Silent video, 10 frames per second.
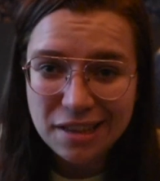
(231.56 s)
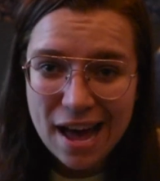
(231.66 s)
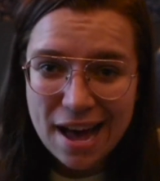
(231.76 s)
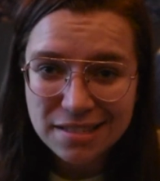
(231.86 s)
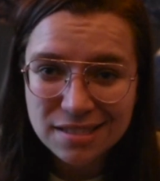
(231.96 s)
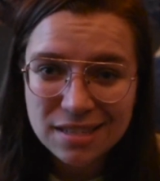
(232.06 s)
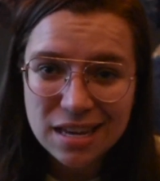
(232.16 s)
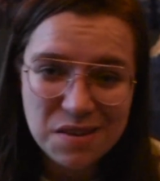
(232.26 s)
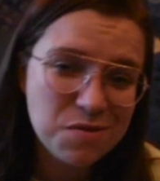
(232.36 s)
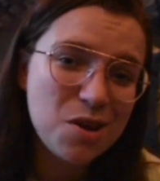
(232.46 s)
last,
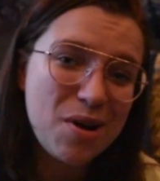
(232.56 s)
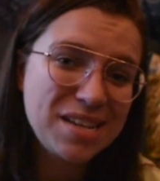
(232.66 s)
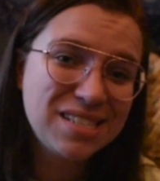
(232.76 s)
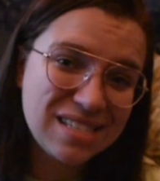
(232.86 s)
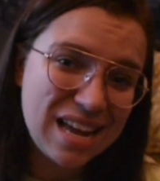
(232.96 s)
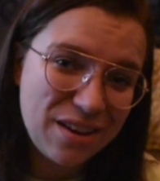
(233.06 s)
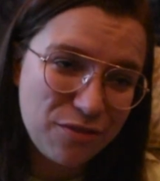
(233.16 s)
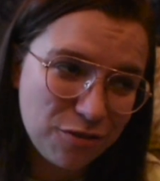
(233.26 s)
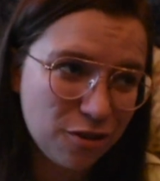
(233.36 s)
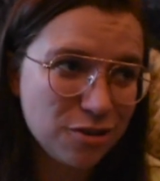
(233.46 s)
even though I said it
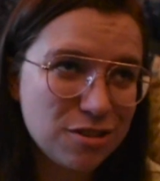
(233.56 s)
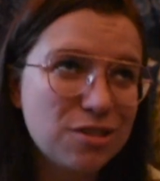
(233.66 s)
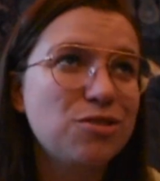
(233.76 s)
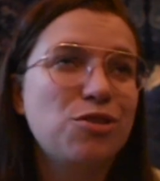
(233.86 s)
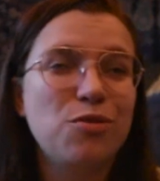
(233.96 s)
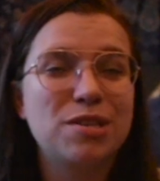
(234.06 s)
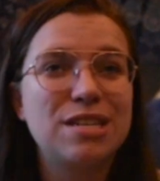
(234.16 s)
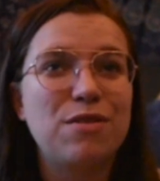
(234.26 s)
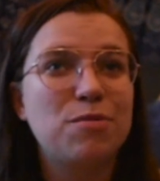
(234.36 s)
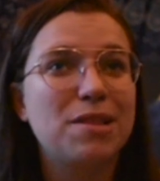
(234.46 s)
first, so you would
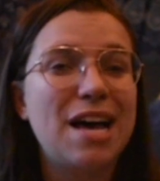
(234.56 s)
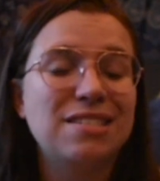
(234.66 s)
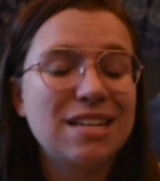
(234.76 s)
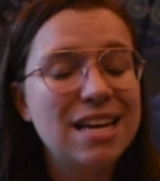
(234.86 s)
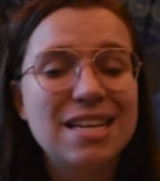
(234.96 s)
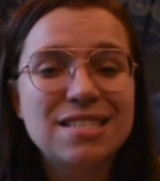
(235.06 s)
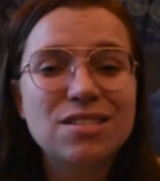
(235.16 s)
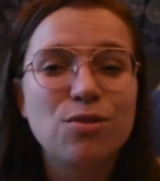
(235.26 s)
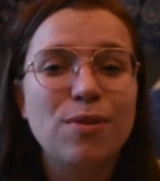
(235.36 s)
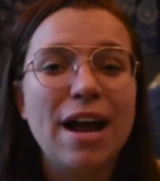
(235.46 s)
say it would be last. It is
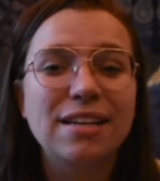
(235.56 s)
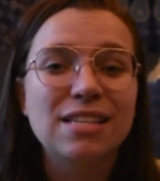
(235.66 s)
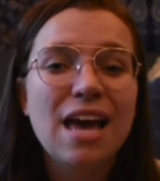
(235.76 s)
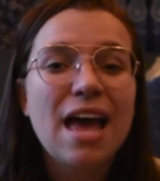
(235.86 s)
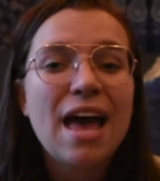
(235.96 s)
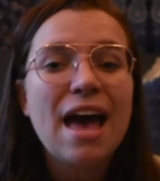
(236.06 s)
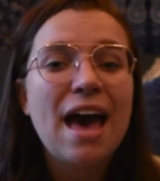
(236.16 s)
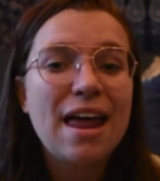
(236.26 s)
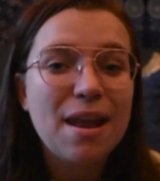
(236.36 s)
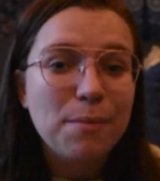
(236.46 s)
still ranked
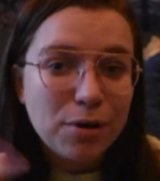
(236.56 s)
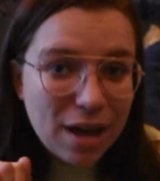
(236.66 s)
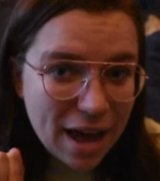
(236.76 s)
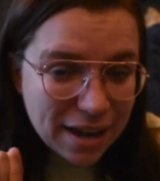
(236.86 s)
at number 9.